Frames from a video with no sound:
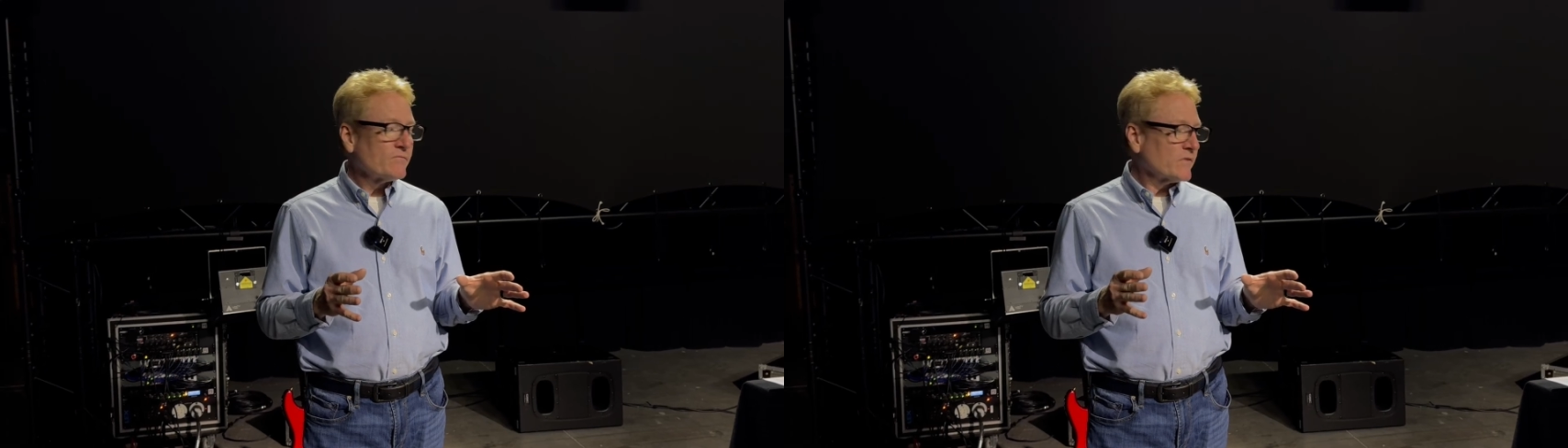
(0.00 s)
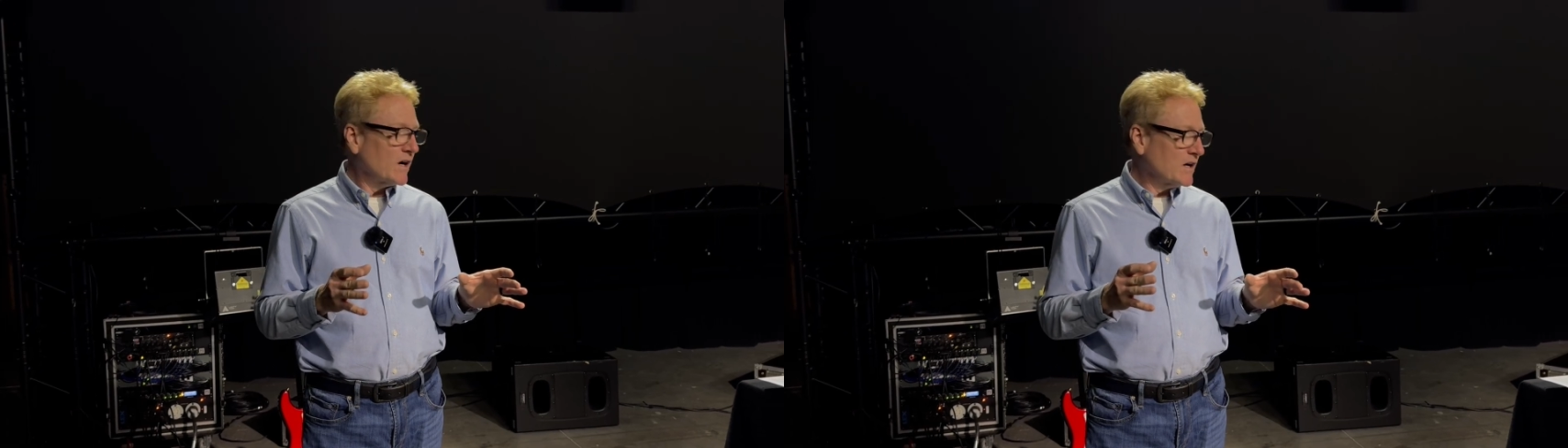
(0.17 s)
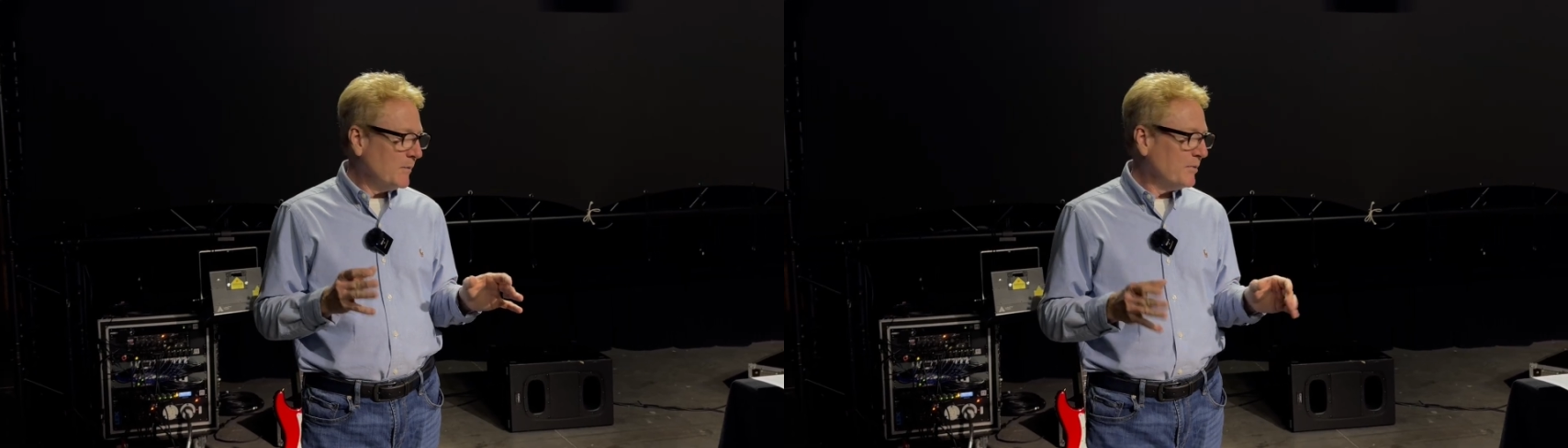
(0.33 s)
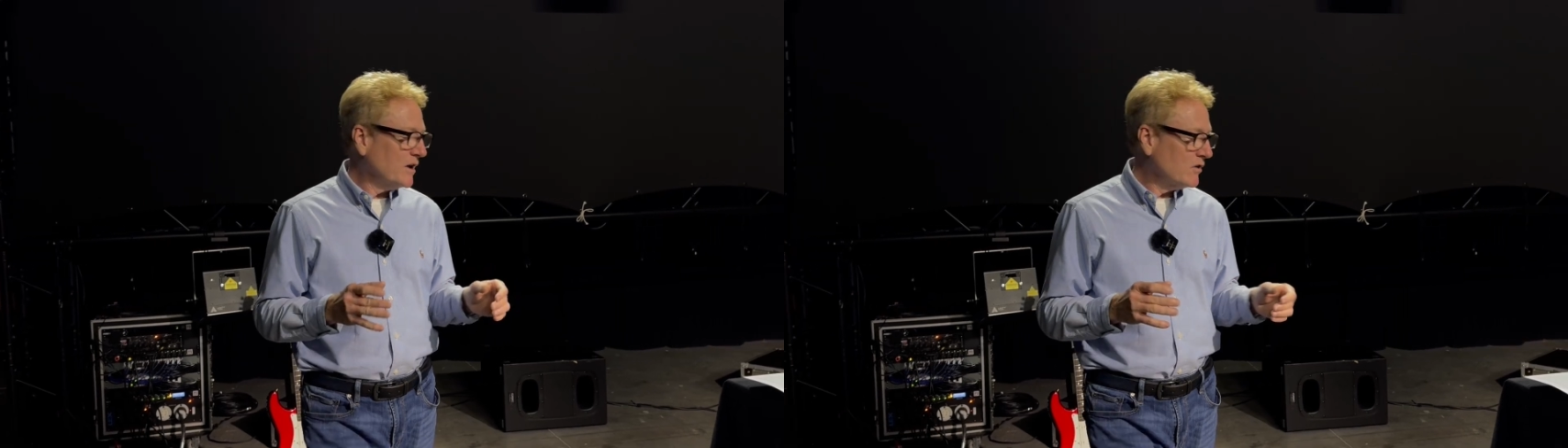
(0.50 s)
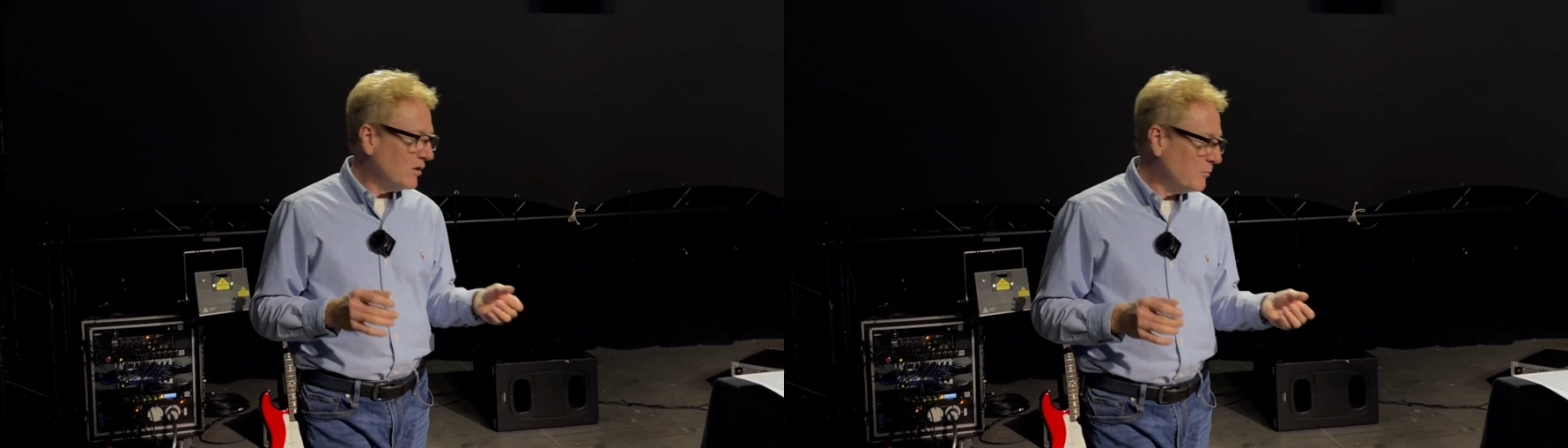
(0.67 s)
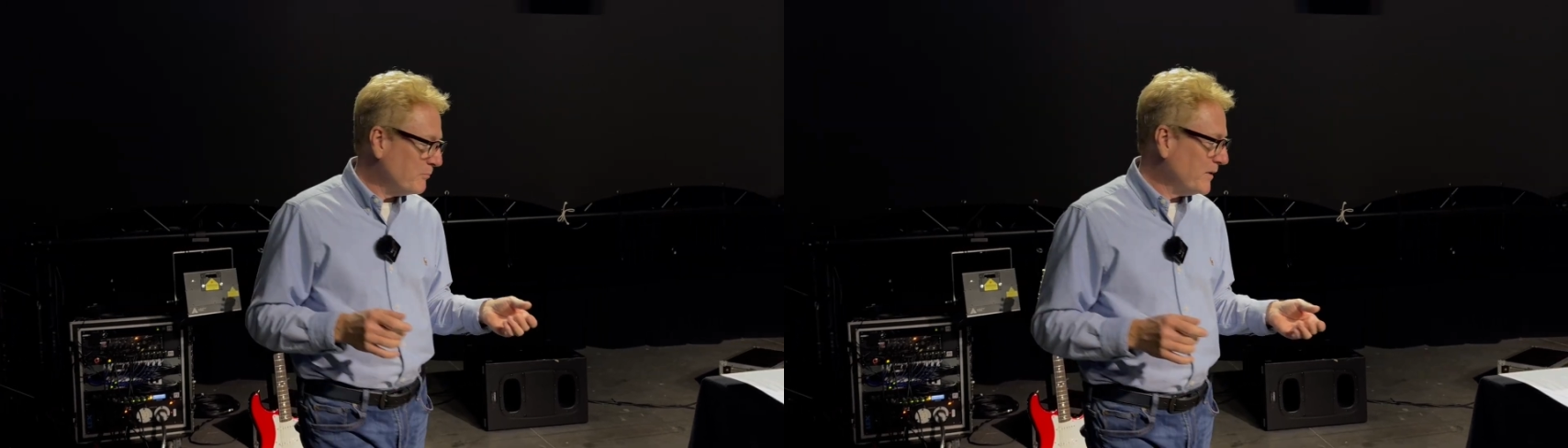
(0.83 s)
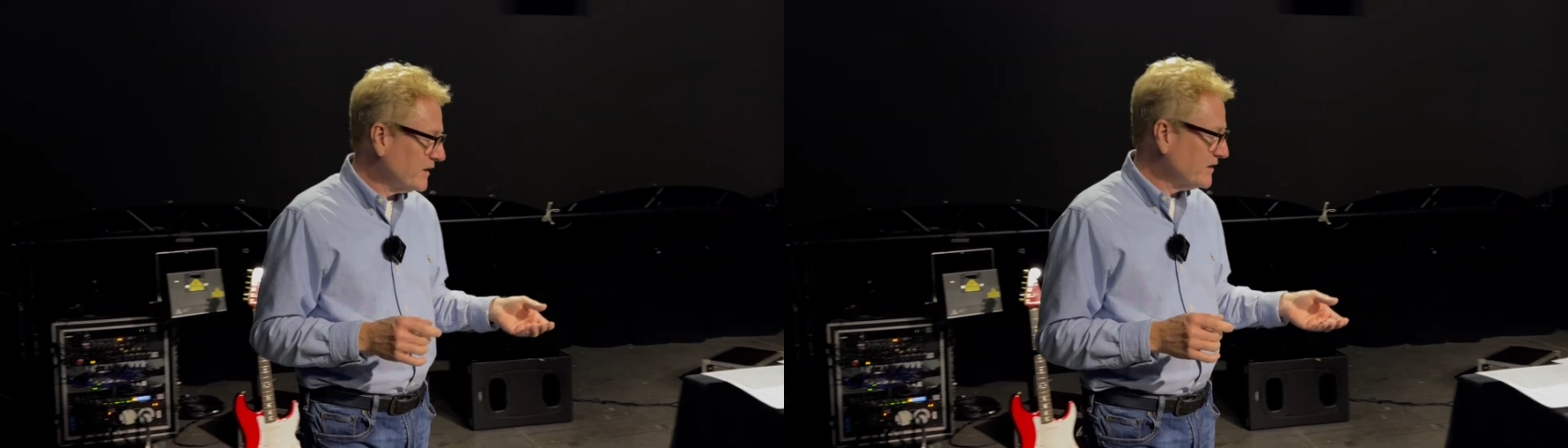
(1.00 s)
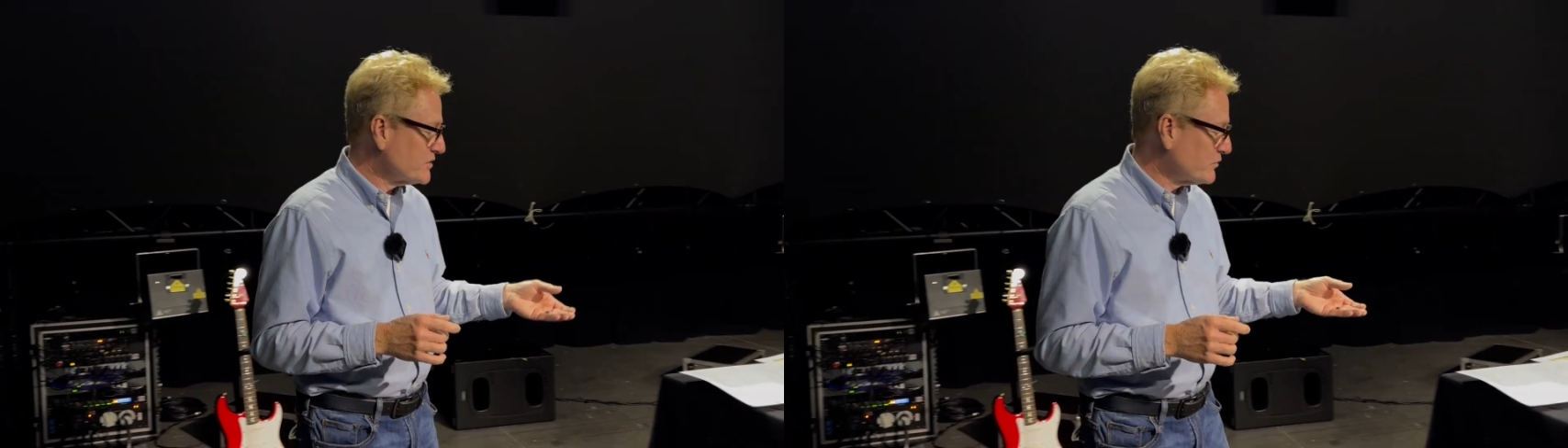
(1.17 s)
a company called Melis